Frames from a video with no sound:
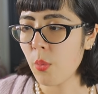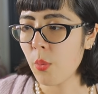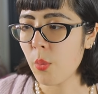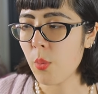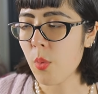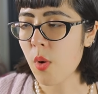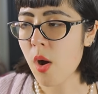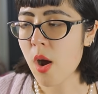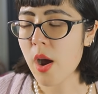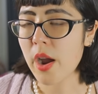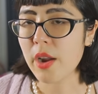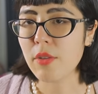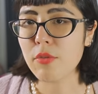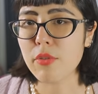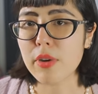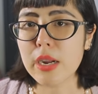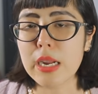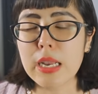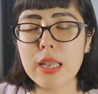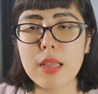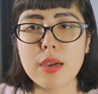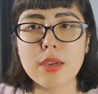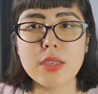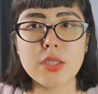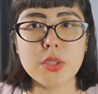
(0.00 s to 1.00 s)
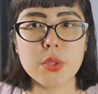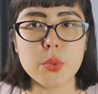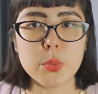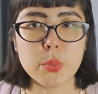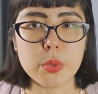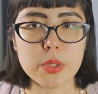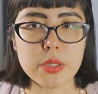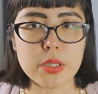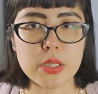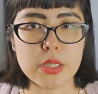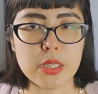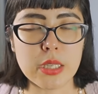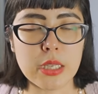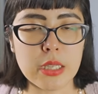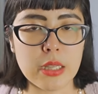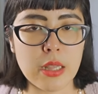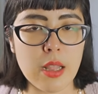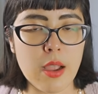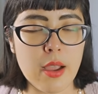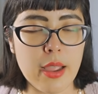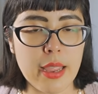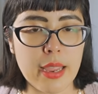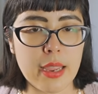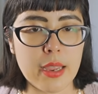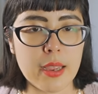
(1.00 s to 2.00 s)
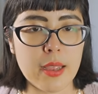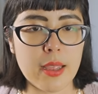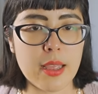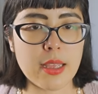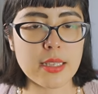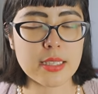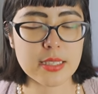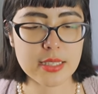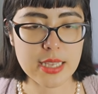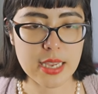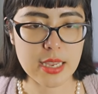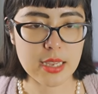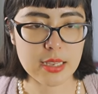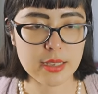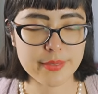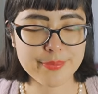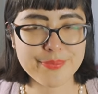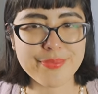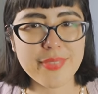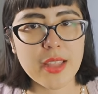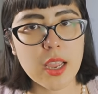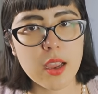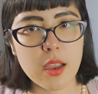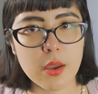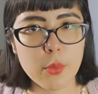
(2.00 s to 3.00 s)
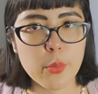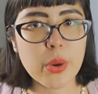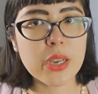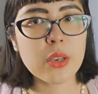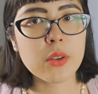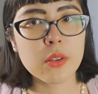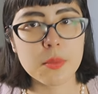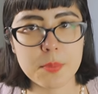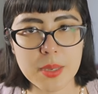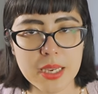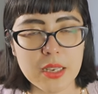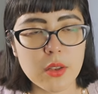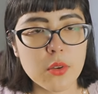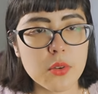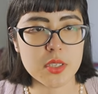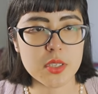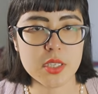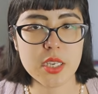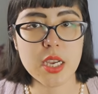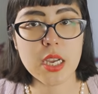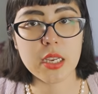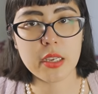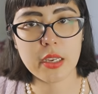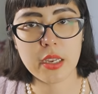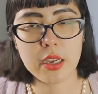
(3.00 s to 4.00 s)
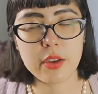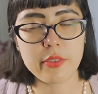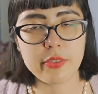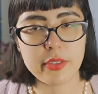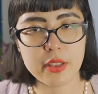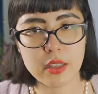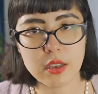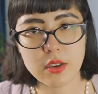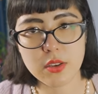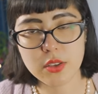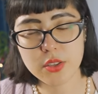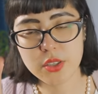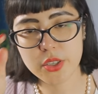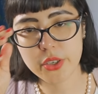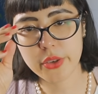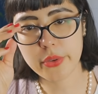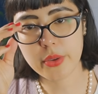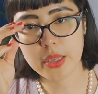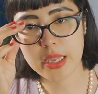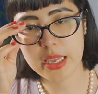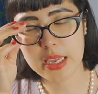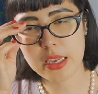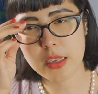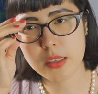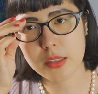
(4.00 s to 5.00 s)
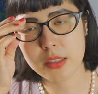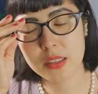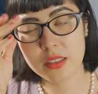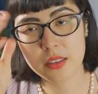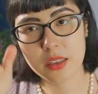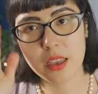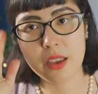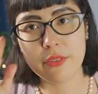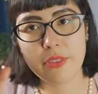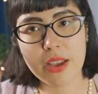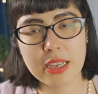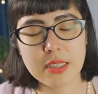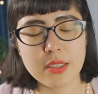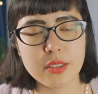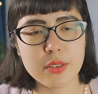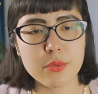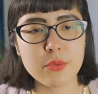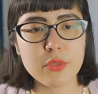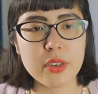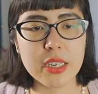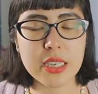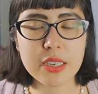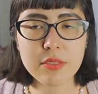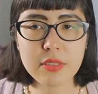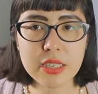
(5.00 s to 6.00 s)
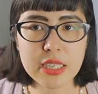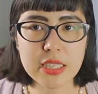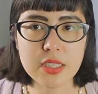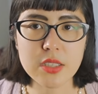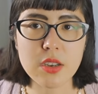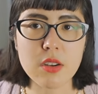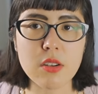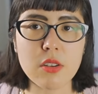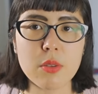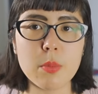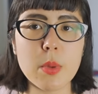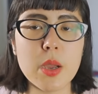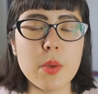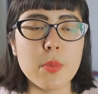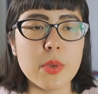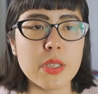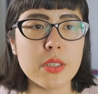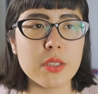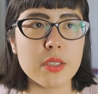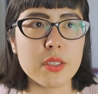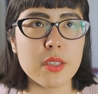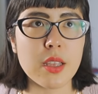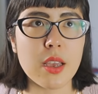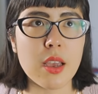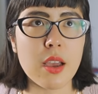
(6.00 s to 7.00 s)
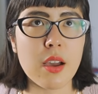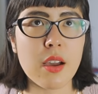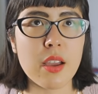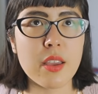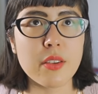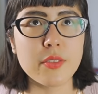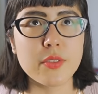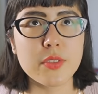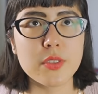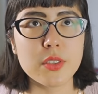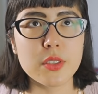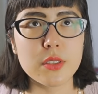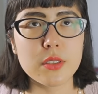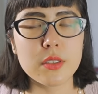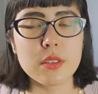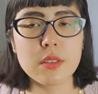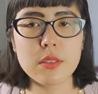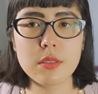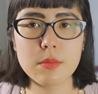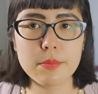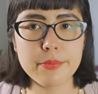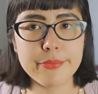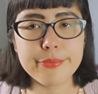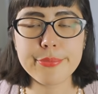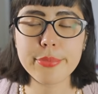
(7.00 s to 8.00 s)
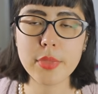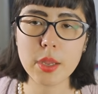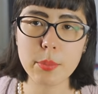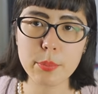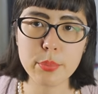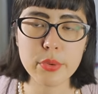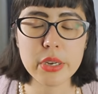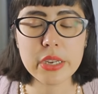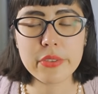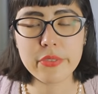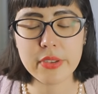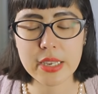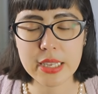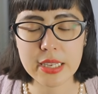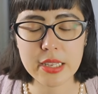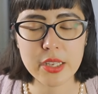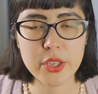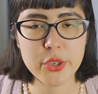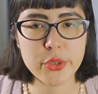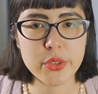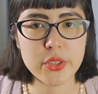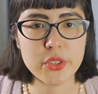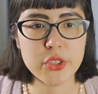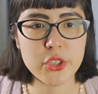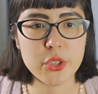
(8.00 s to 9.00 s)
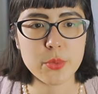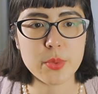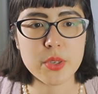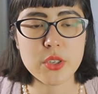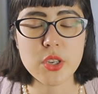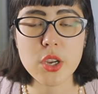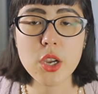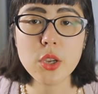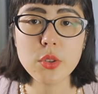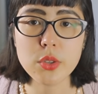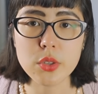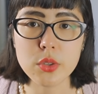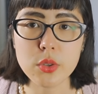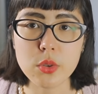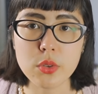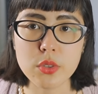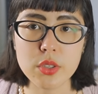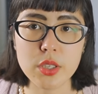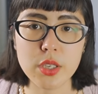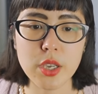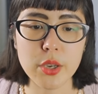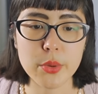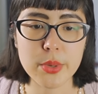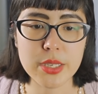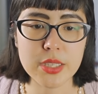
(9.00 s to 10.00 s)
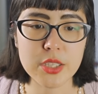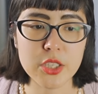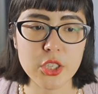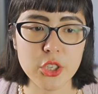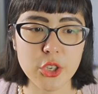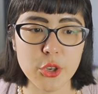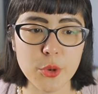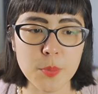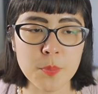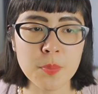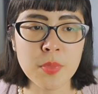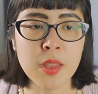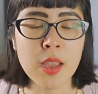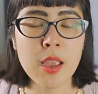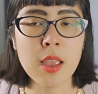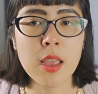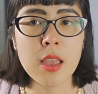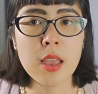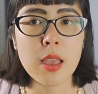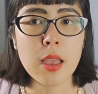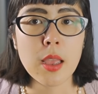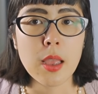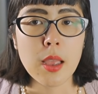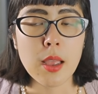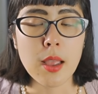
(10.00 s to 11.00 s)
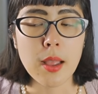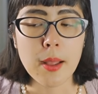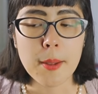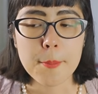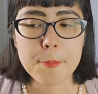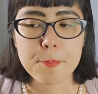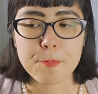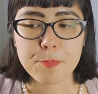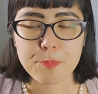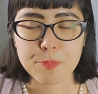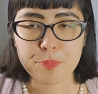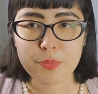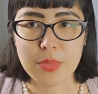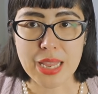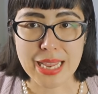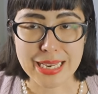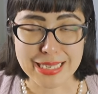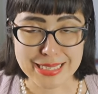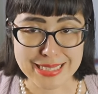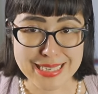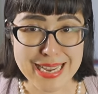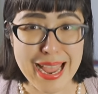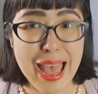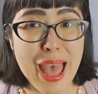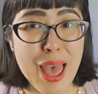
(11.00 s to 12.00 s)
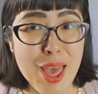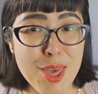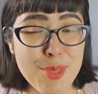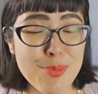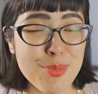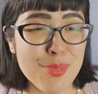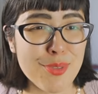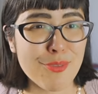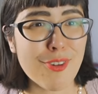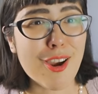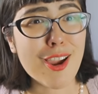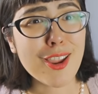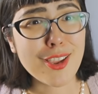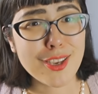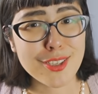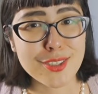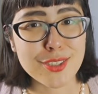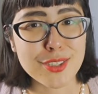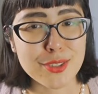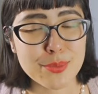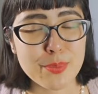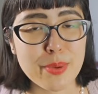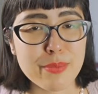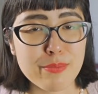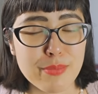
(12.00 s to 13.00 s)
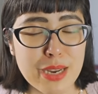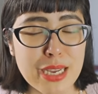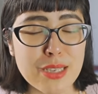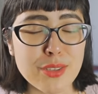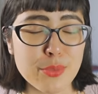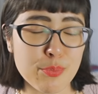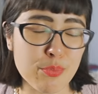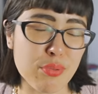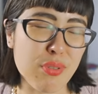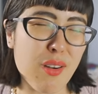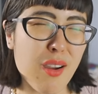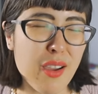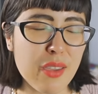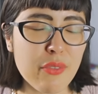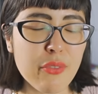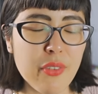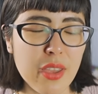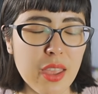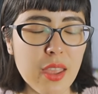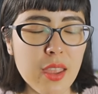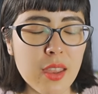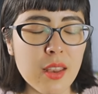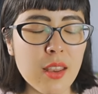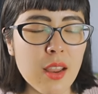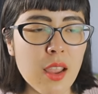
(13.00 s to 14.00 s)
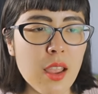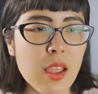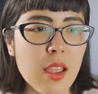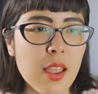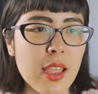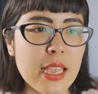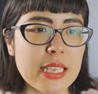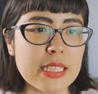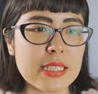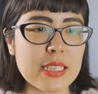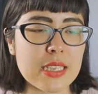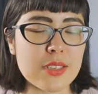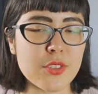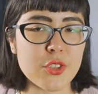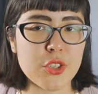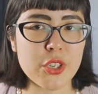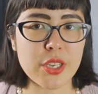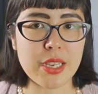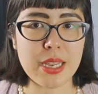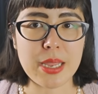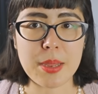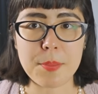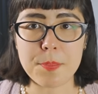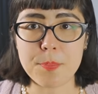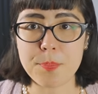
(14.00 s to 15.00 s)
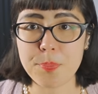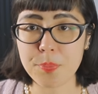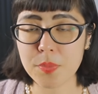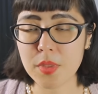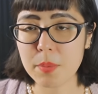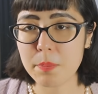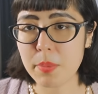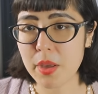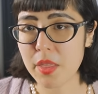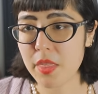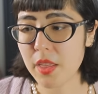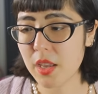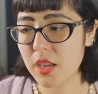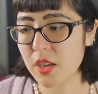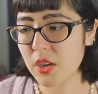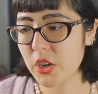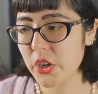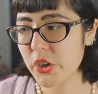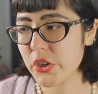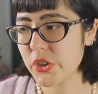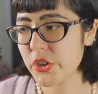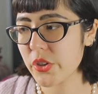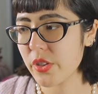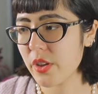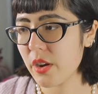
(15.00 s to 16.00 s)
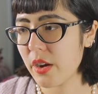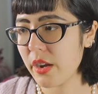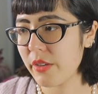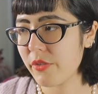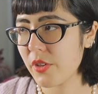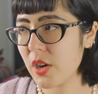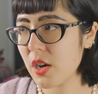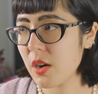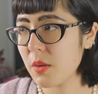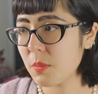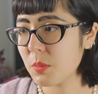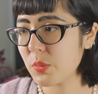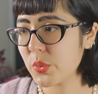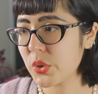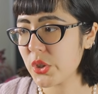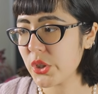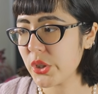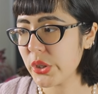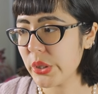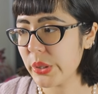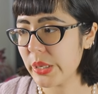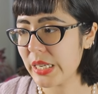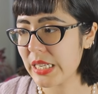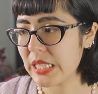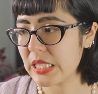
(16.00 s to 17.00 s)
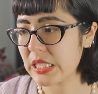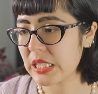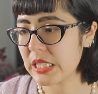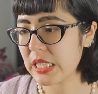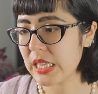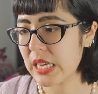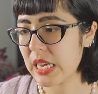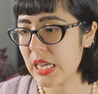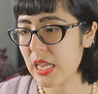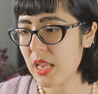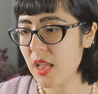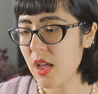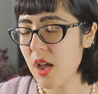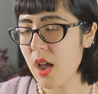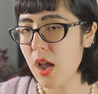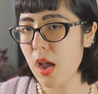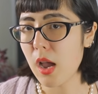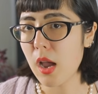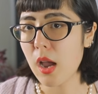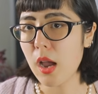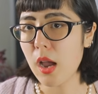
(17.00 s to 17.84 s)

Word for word: what I realized was that like, went on a long journey over the last two years, have had some really, really dark moments that I have briefly alluded to, but chosen not to go into in depth, right? Because it's it's private essentially. But the conclusion that I've come to is that